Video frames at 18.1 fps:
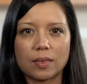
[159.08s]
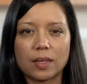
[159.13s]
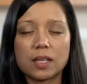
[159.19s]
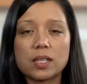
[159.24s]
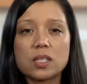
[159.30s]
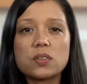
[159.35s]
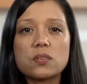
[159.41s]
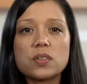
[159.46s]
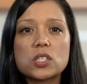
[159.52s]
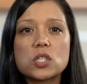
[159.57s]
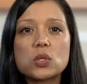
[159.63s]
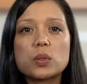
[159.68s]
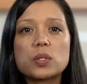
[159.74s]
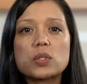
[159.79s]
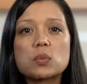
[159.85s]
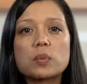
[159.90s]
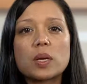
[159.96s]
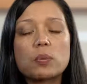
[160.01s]

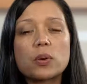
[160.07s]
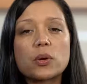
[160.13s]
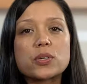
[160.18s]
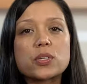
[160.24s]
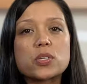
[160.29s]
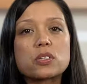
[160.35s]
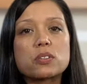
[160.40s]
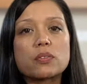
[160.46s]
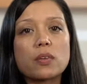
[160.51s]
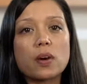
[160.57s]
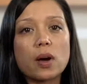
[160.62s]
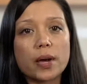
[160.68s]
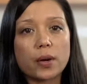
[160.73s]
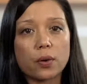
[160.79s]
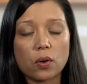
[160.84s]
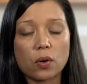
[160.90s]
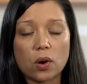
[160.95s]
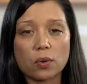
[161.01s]
Individuals may purchase a
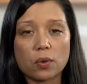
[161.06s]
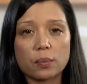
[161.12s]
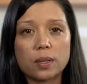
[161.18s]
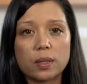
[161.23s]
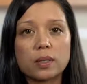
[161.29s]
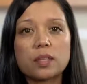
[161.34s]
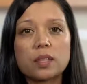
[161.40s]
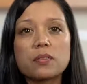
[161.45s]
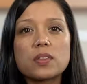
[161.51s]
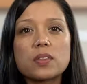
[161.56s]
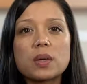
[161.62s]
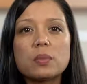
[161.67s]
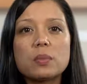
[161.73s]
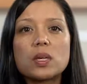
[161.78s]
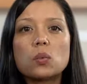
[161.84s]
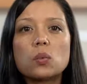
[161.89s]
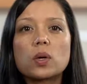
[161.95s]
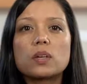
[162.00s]
firearm if they
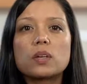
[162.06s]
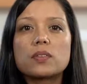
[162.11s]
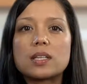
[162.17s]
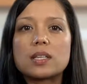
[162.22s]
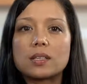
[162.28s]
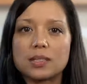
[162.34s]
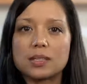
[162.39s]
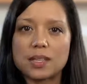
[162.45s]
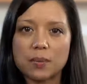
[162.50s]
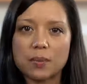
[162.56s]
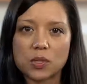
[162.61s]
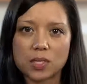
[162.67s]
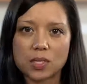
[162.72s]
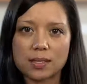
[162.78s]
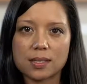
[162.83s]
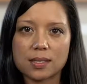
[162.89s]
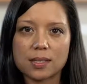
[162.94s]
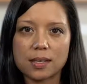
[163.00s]
meet one of the
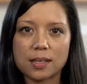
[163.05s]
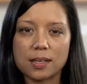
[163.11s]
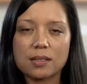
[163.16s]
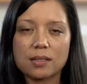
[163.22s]
exceptions,